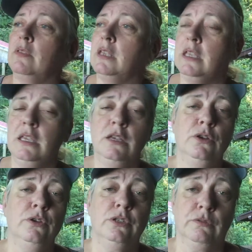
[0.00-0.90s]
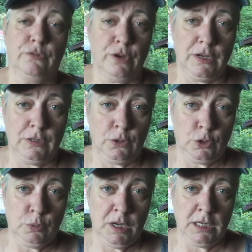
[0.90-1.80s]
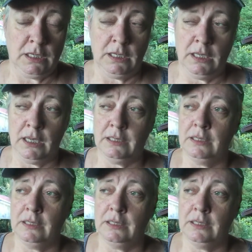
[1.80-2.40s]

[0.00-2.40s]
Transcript: Years of research went into this.